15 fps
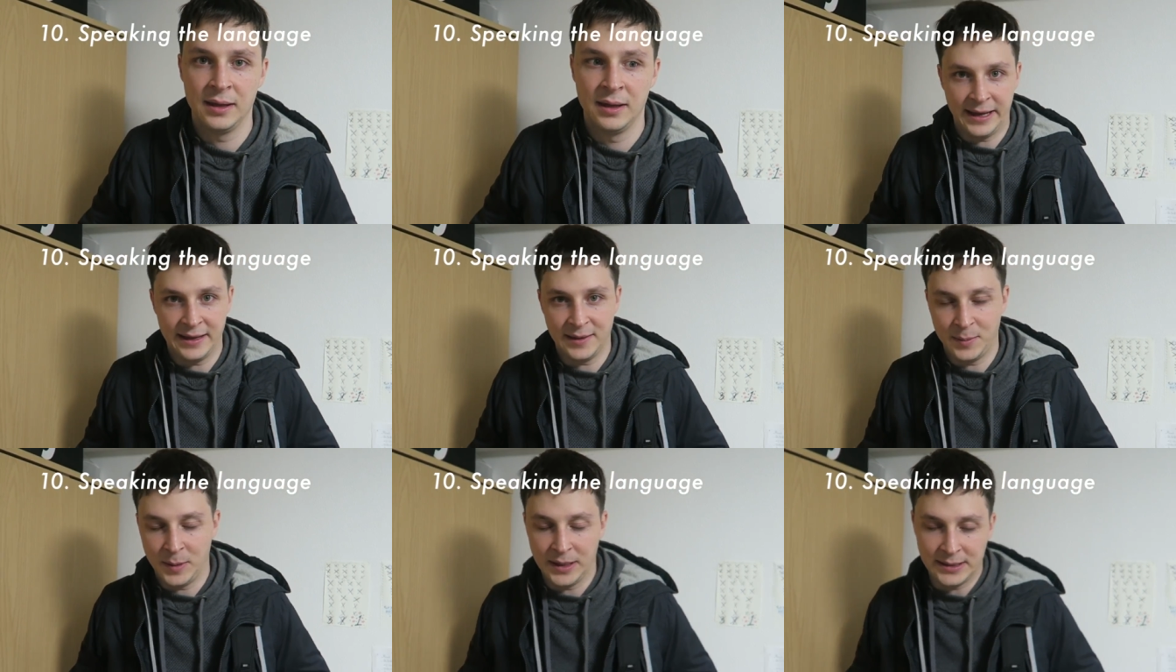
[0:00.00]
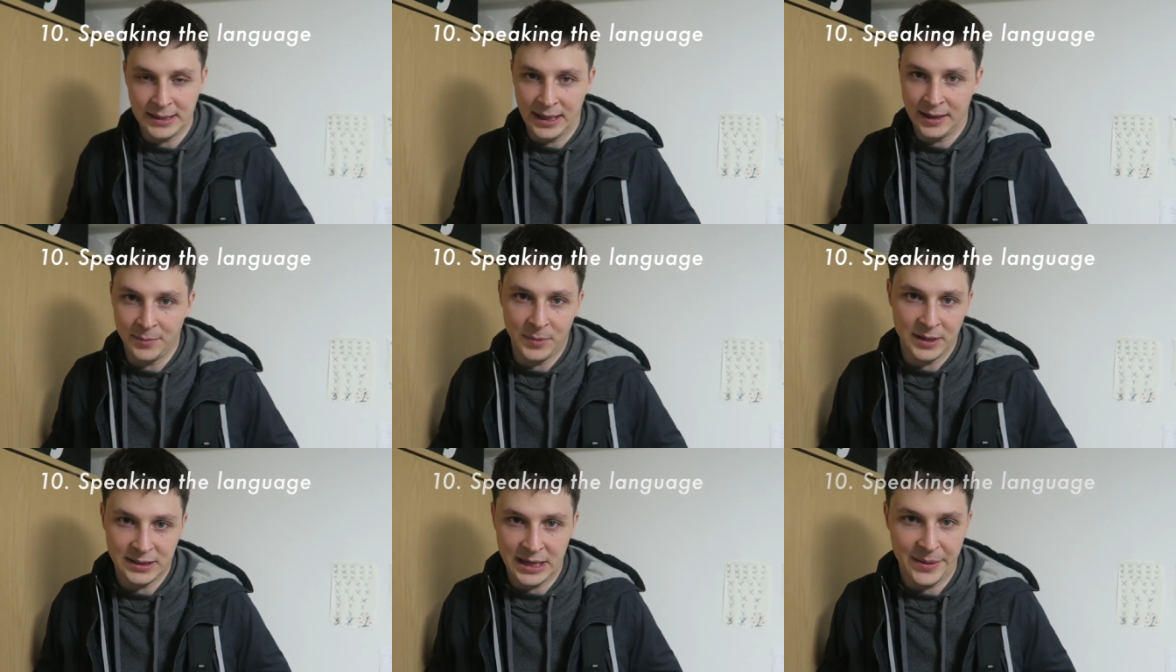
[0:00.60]
I can speak
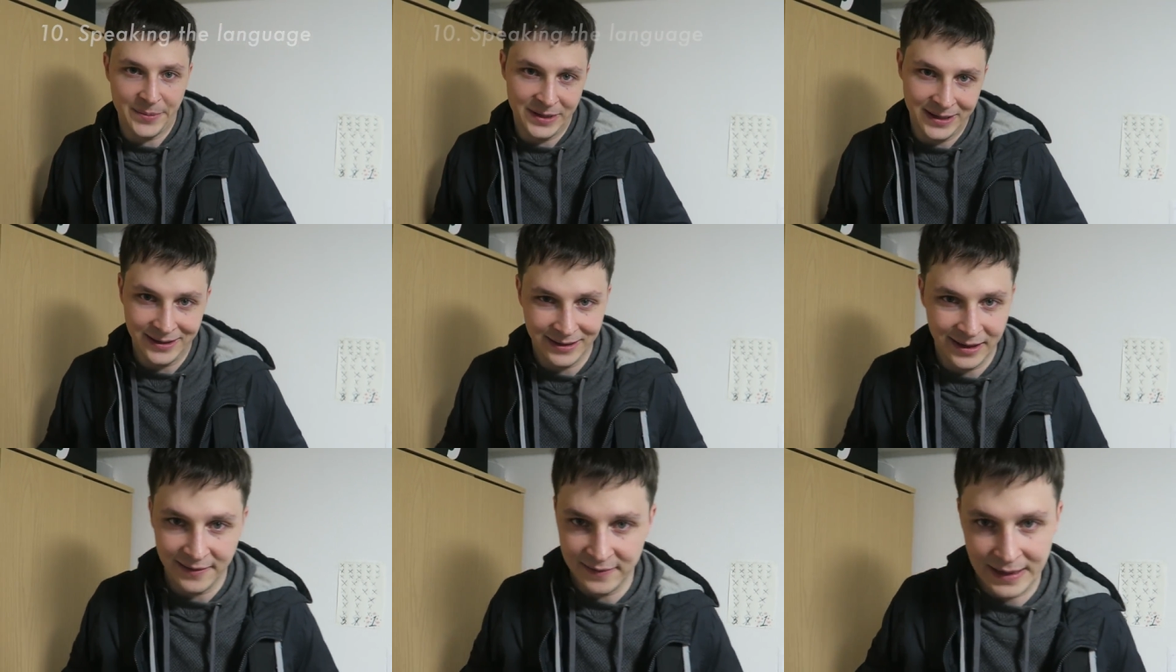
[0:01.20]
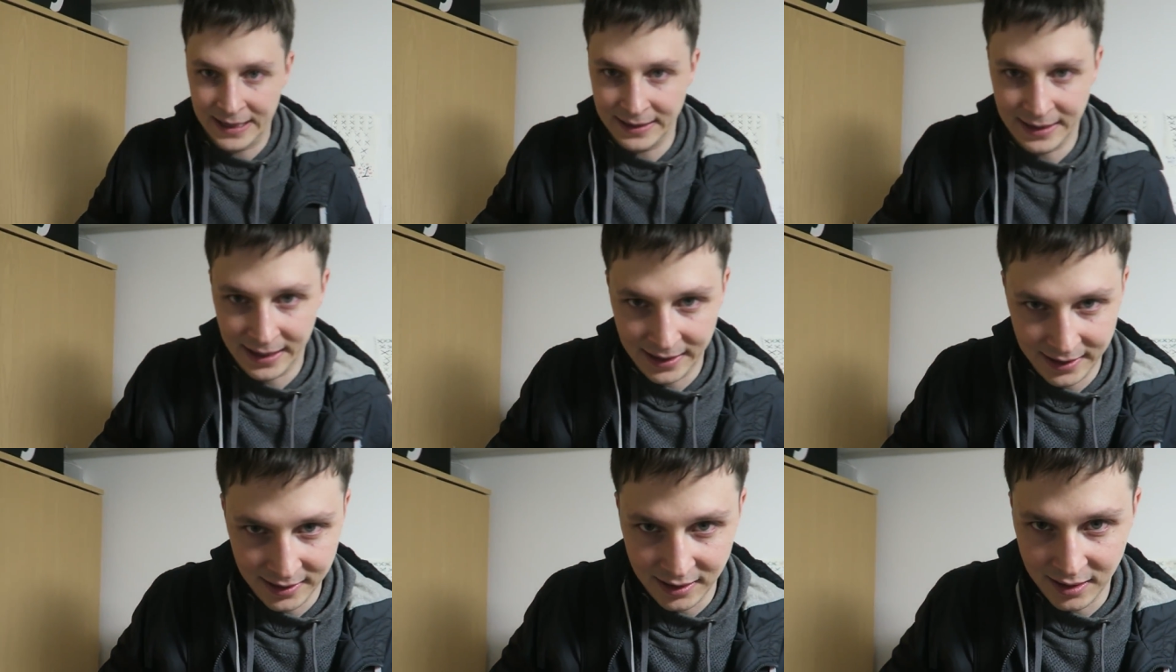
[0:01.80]
Italian, my Japanese level ain't
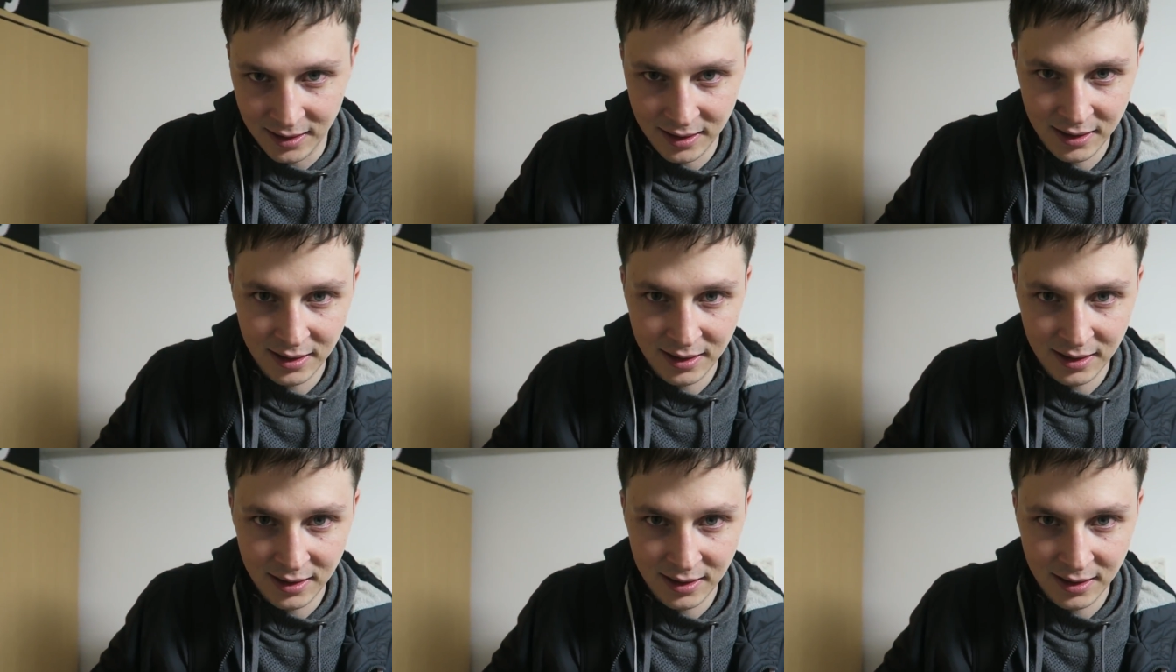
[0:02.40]
that good.